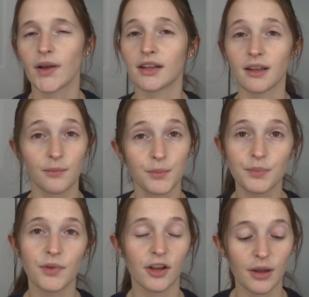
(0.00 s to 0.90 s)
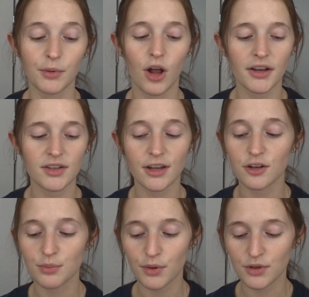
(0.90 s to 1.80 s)
lip glosses that are
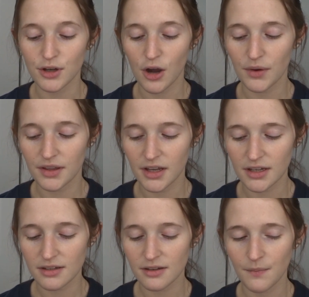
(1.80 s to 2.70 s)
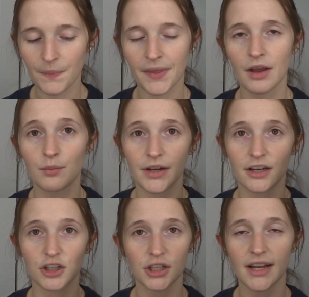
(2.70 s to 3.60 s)
supposed to go with this,
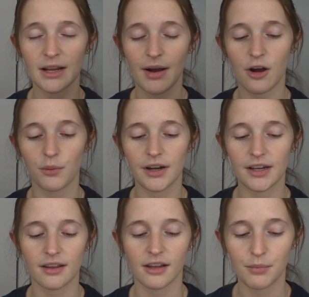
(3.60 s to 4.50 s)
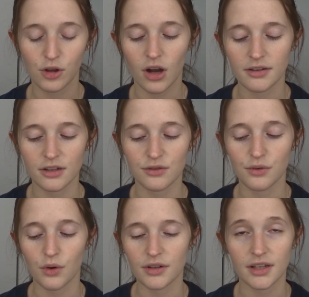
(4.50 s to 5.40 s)
because she came out with lip glosses
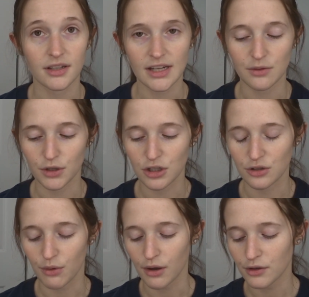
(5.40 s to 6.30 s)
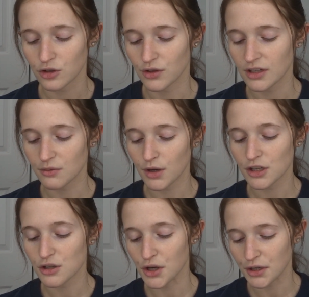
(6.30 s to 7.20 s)
for 16 Wishes as well. So this was
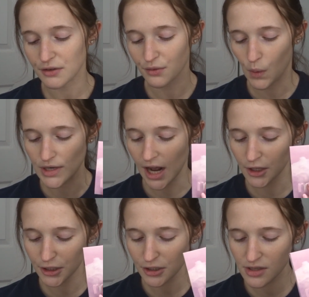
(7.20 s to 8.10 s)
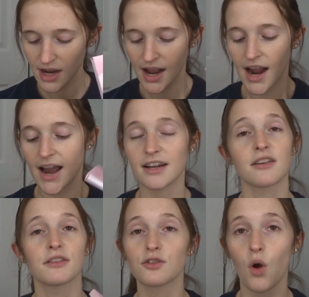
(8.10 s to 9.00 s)
$34, and it
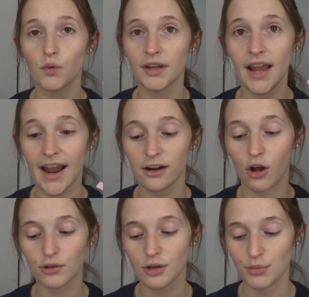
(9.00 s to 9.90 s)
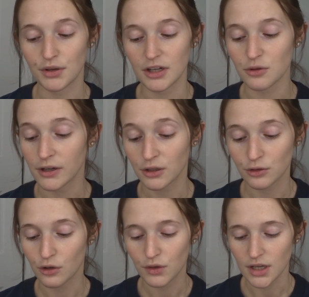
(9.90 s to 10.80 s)
says it's only at Ulta Beauty, so I don't
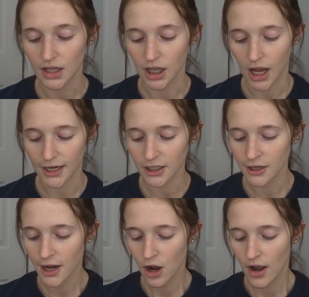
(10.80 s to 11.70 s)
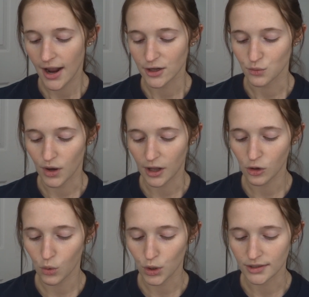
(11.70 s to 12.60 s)
know if it's online as
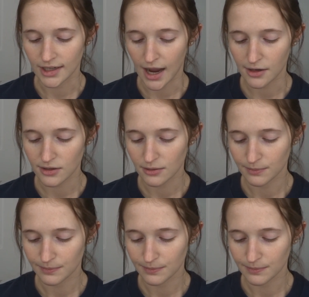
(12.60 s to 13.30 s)
well or not.